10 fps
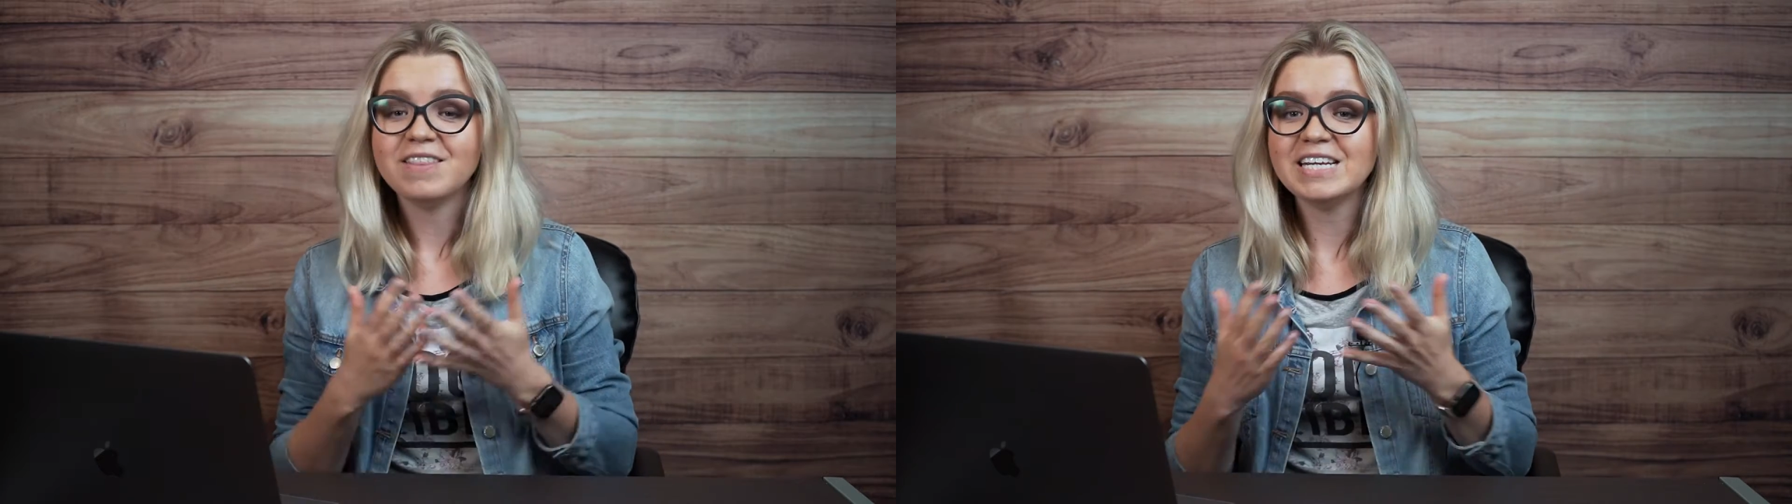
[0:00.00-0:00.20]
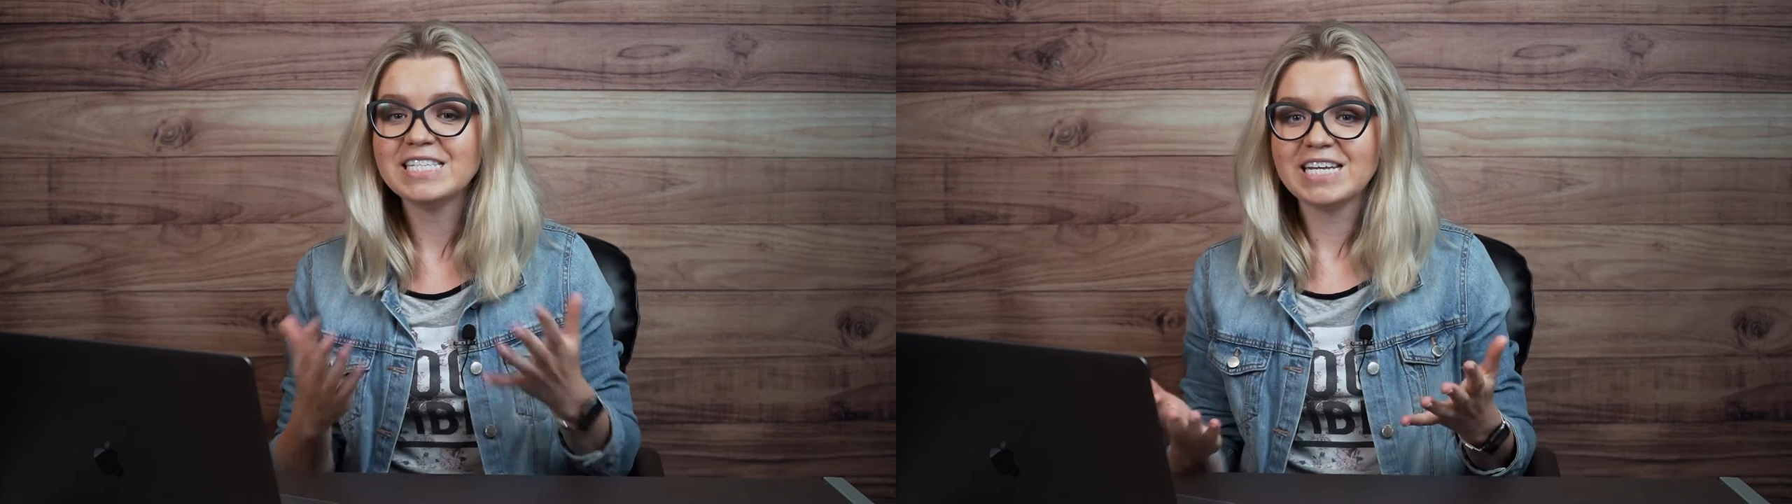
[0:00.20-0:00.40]

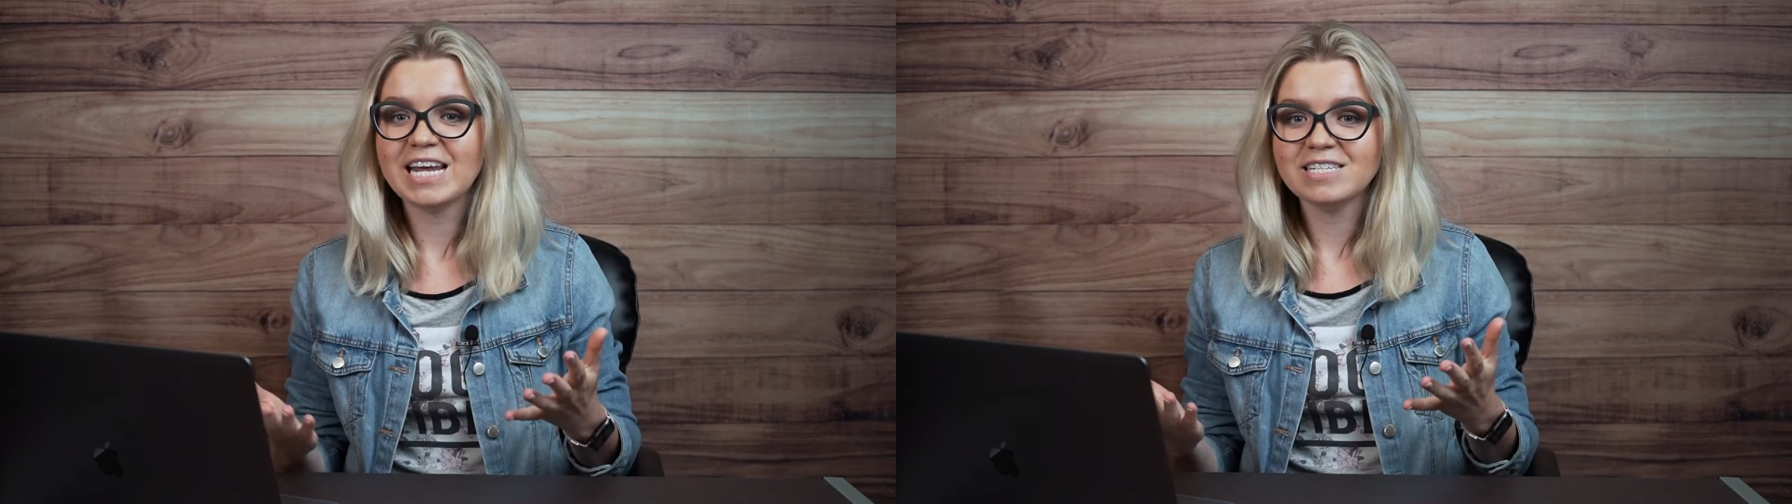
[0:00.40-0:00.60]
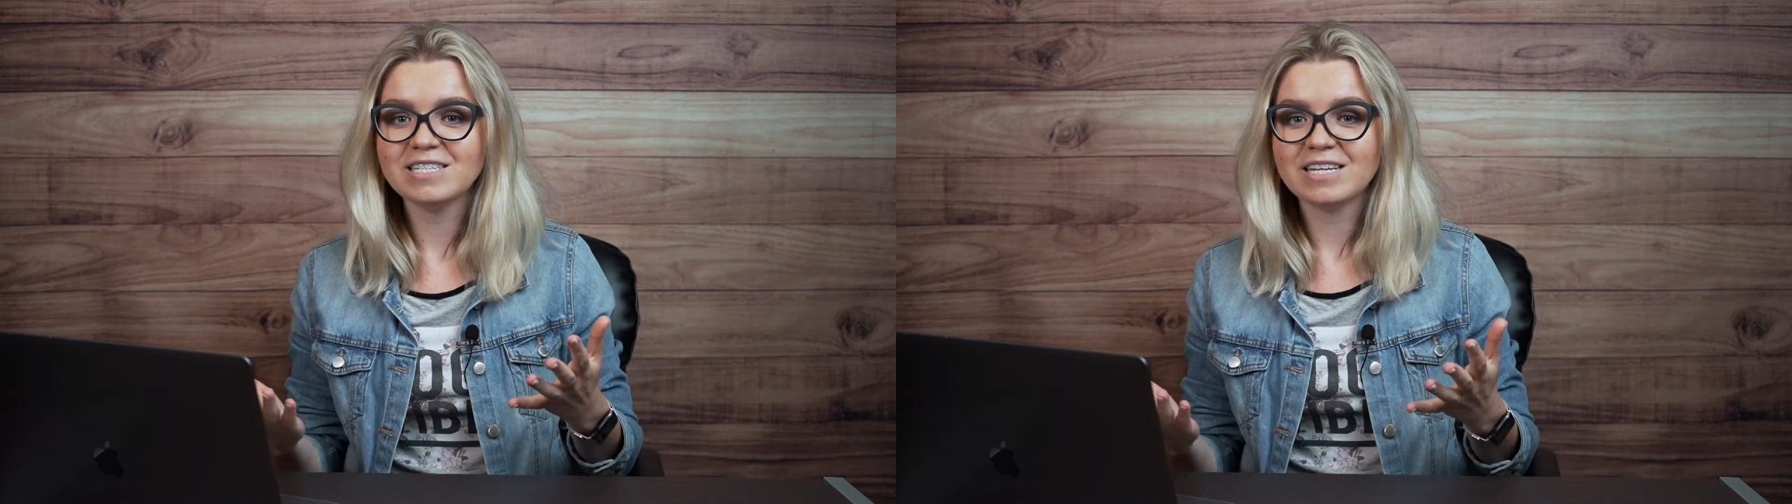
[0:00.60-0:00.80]
These
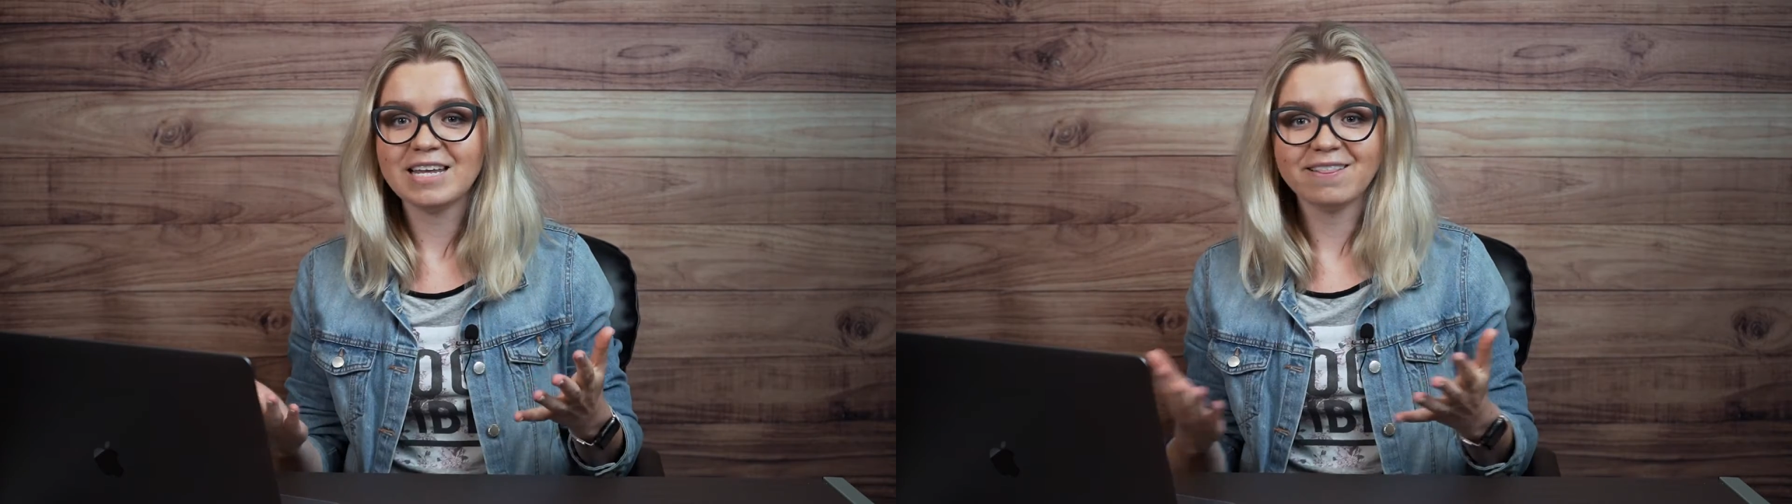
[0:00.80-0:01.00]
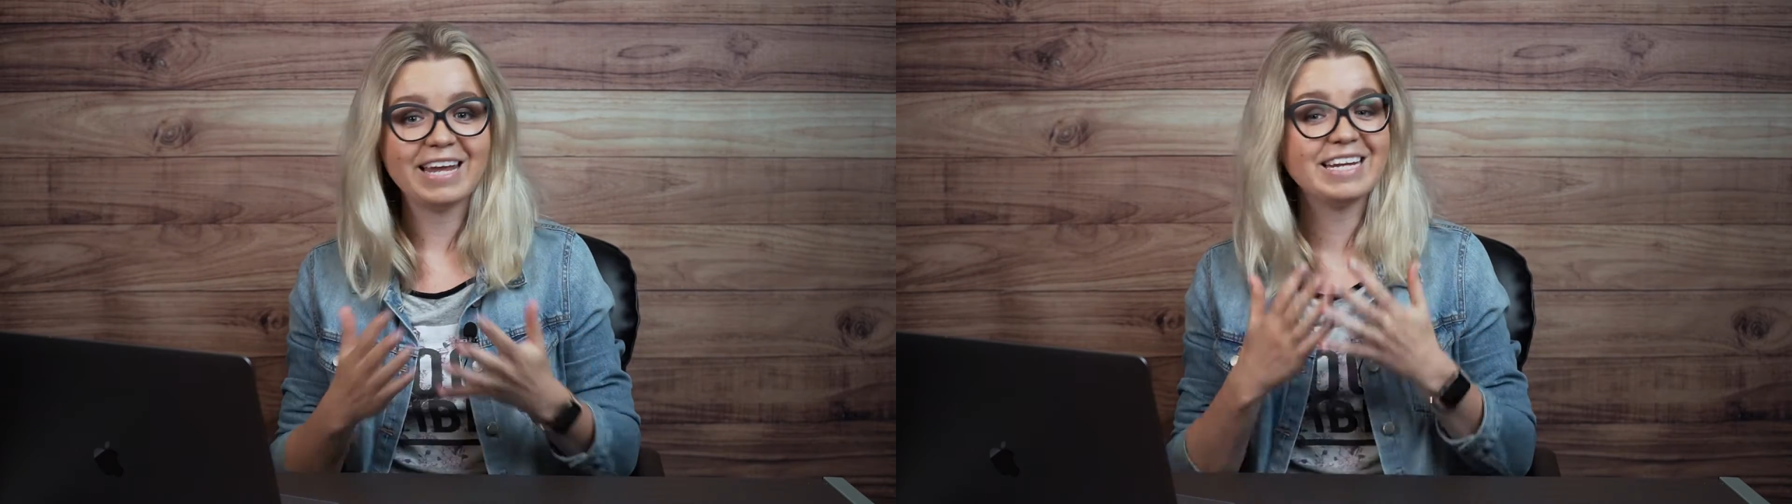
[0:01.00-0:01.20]
days,
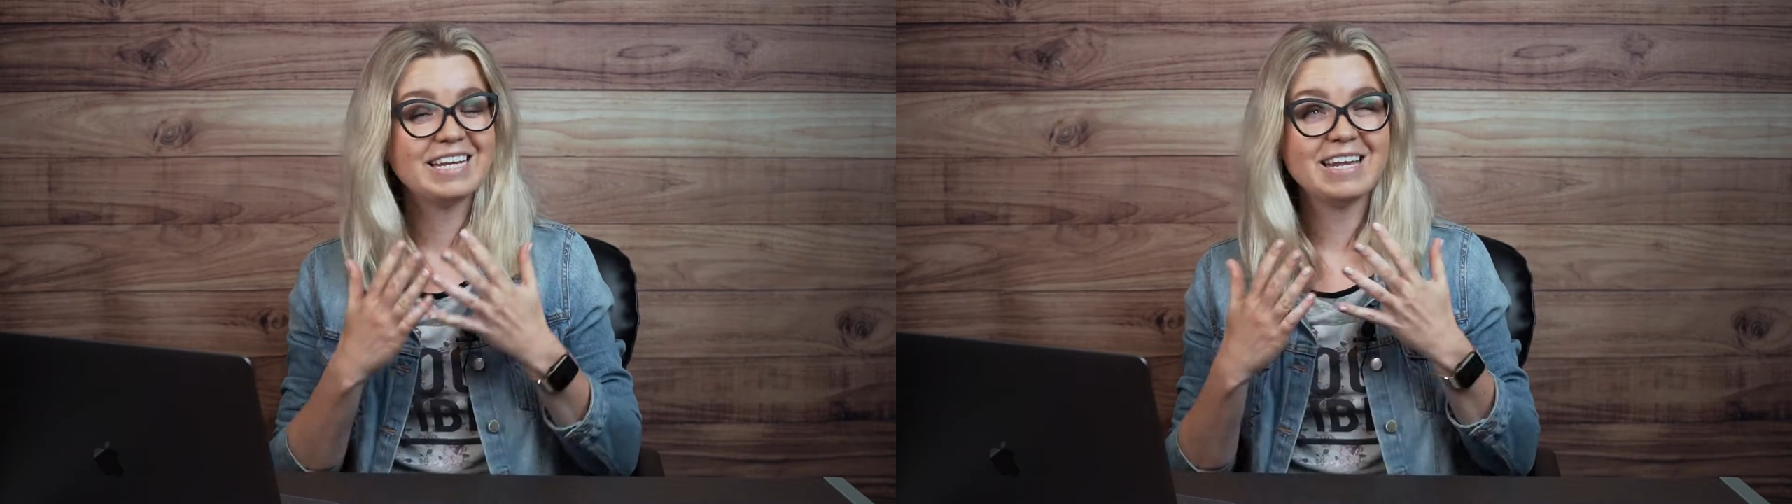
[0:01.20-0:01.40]
in like